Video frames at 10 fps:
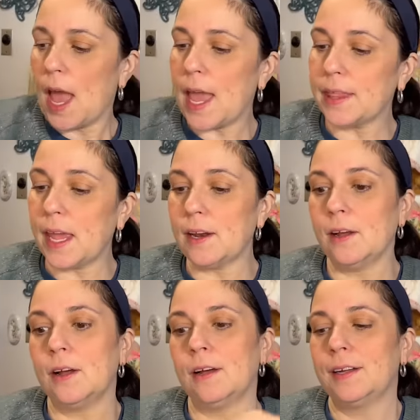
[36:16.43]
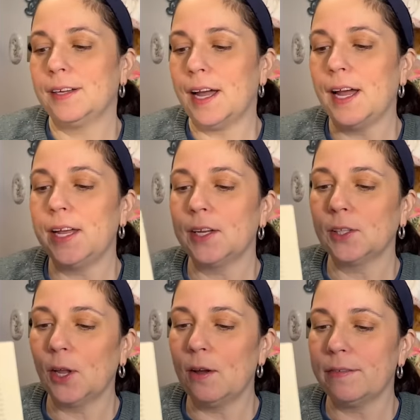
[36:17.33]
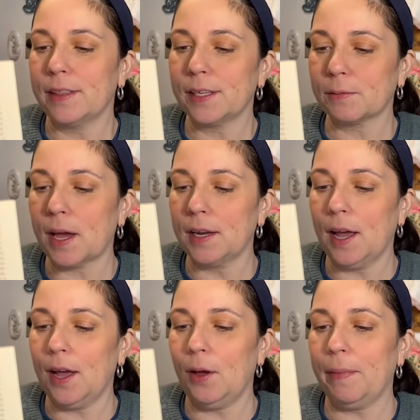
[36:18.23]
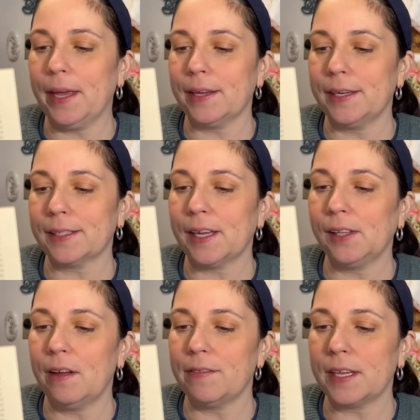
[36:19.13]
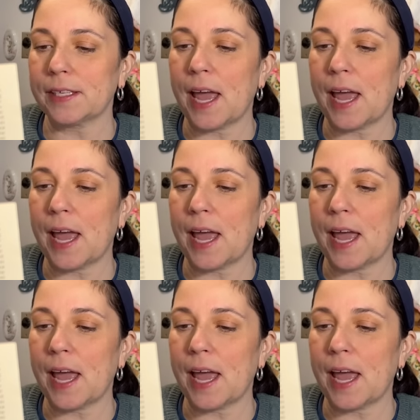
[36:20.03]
And then, ugh, I love this one. Oh my goodness. I love this.